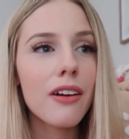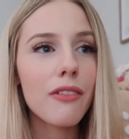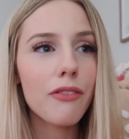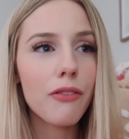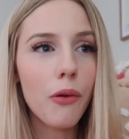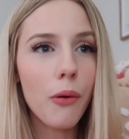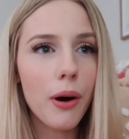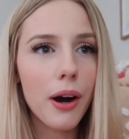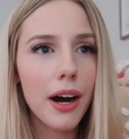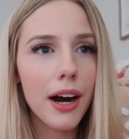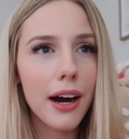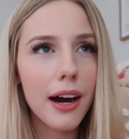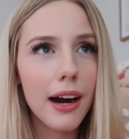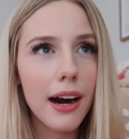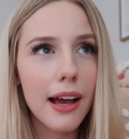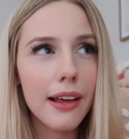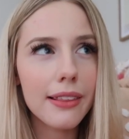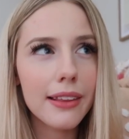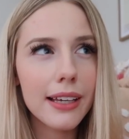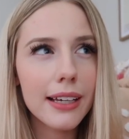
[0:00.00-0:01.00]

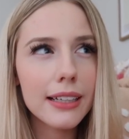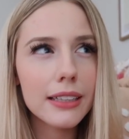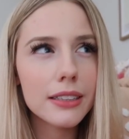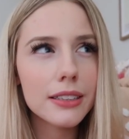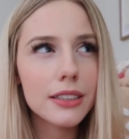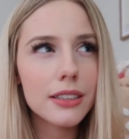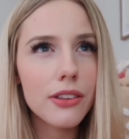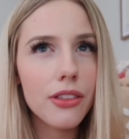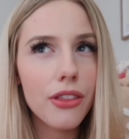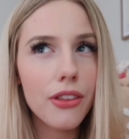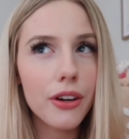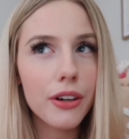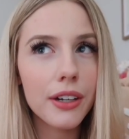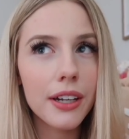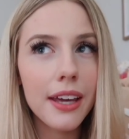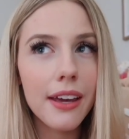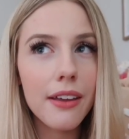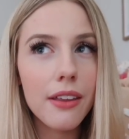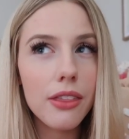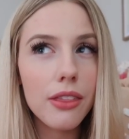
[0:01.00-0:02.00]
for I think his
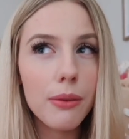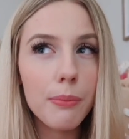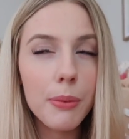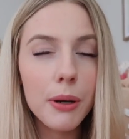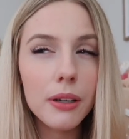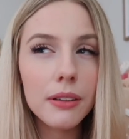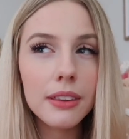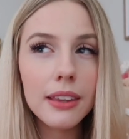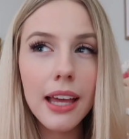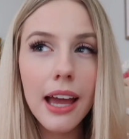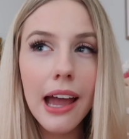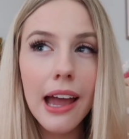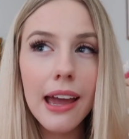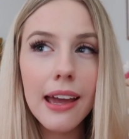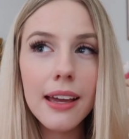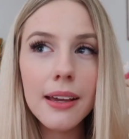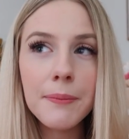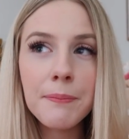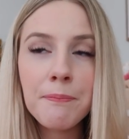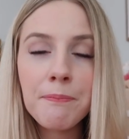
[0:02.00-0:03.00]
30th
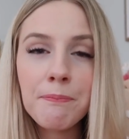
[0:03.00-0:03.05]
birthday.